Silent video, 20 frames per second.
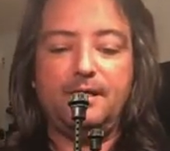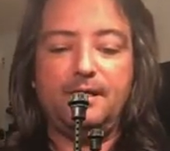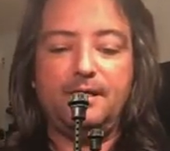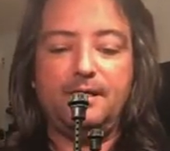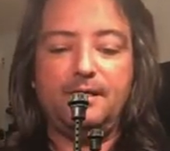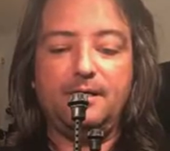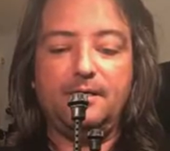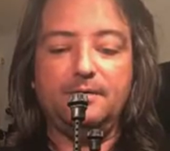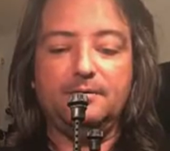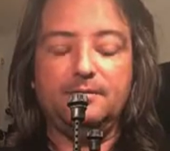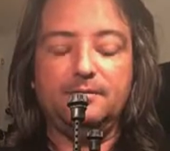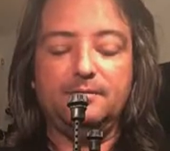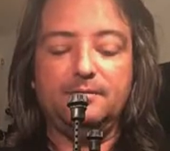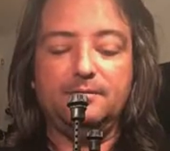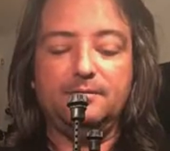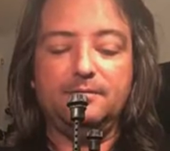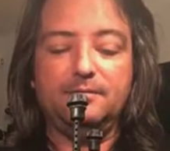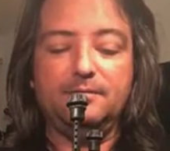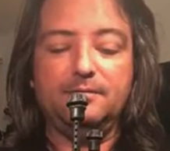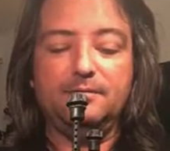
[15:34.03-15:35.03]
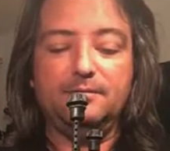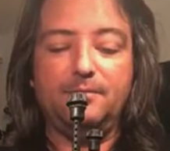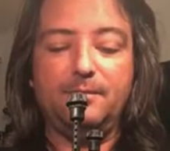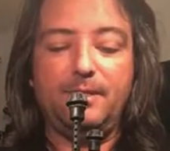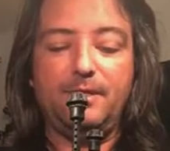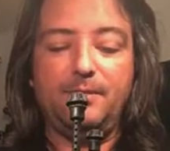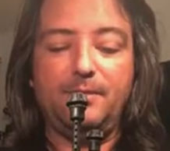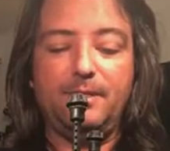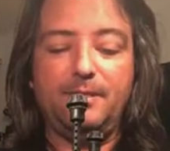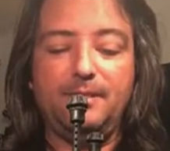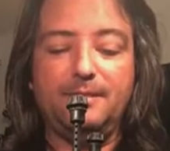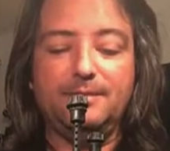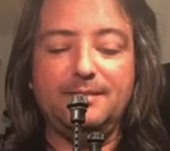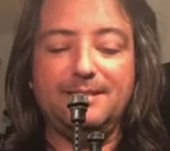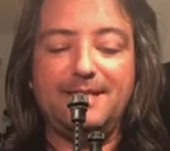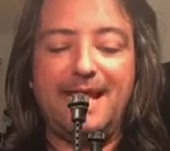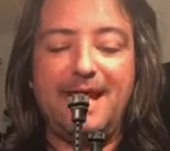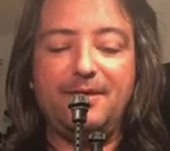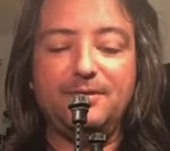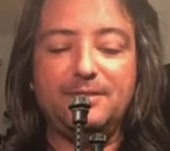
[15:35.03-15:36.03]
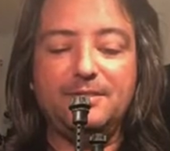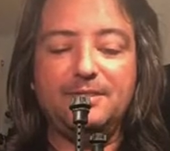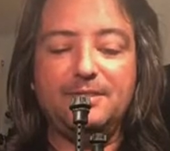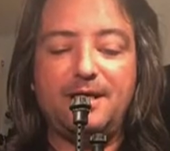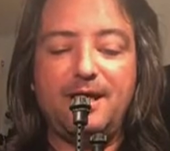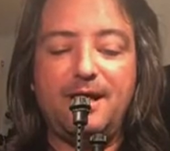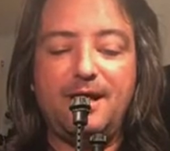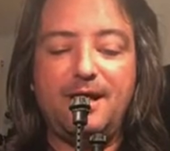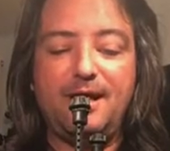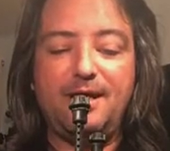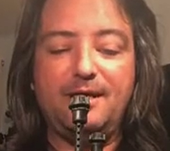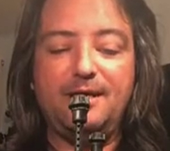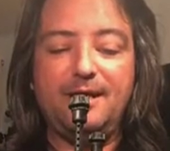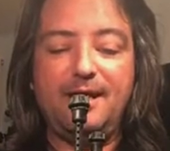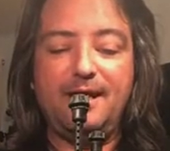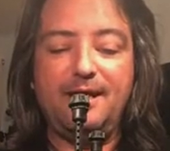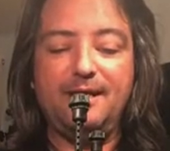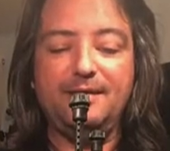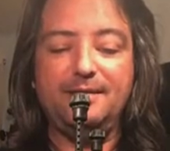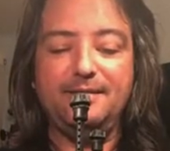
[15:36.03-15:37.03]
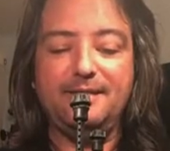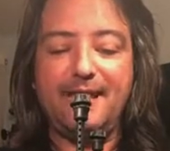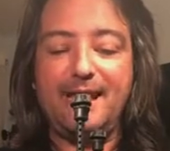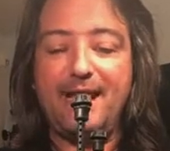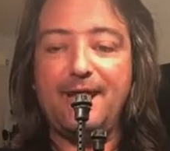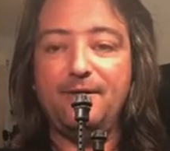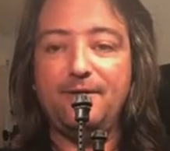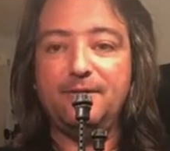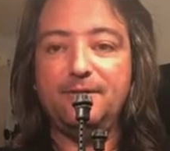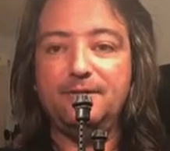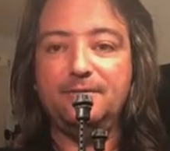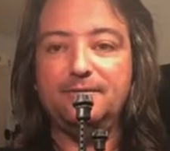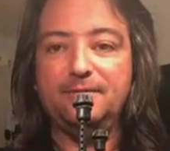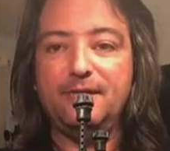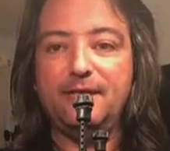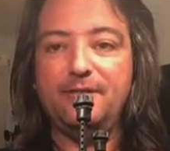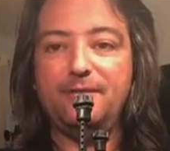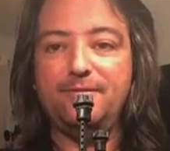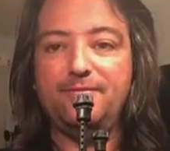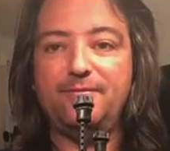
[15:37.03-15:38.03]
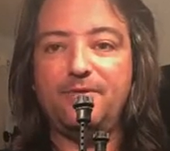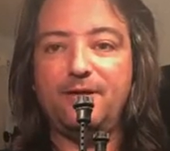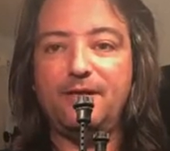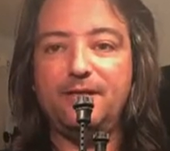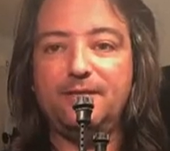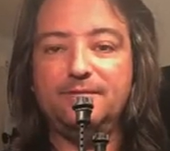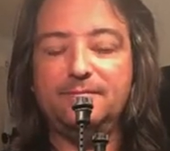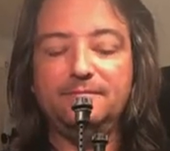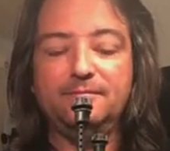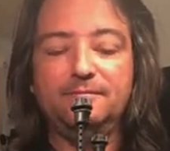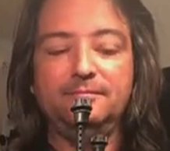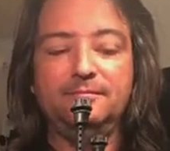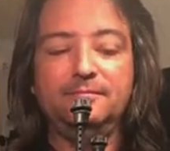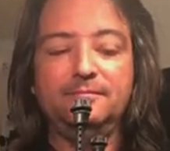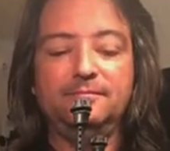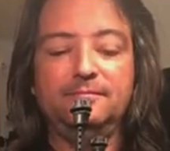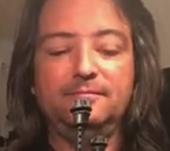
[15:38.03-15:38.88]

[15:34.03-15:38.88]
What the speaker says: let me think about this. It's outside and down in the front,